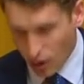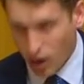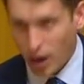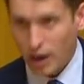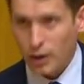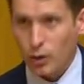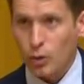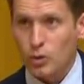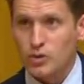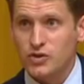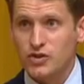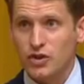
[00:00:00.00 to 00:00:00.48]

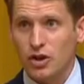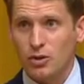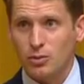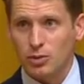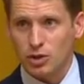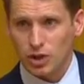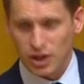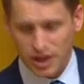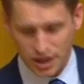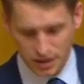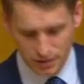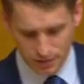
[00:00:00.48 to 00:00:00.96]
I also
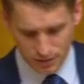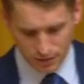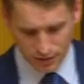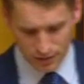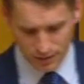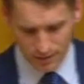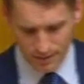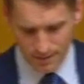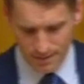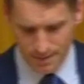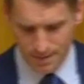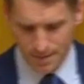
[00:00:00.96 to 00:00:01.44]
believe
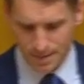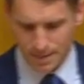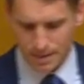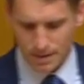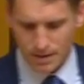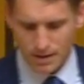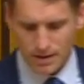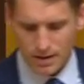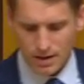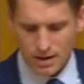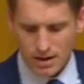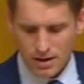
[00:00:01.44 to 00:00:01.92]

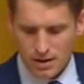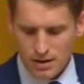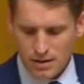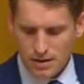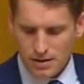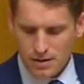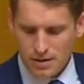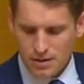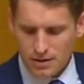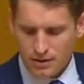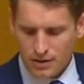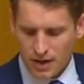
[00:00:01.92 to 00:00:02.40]

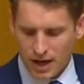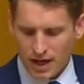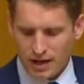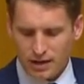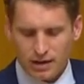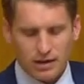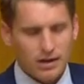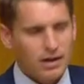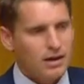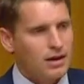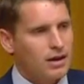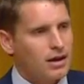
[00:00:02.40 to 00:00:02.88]

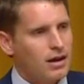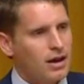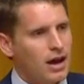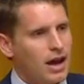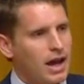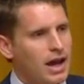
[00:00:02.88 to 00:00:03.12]
that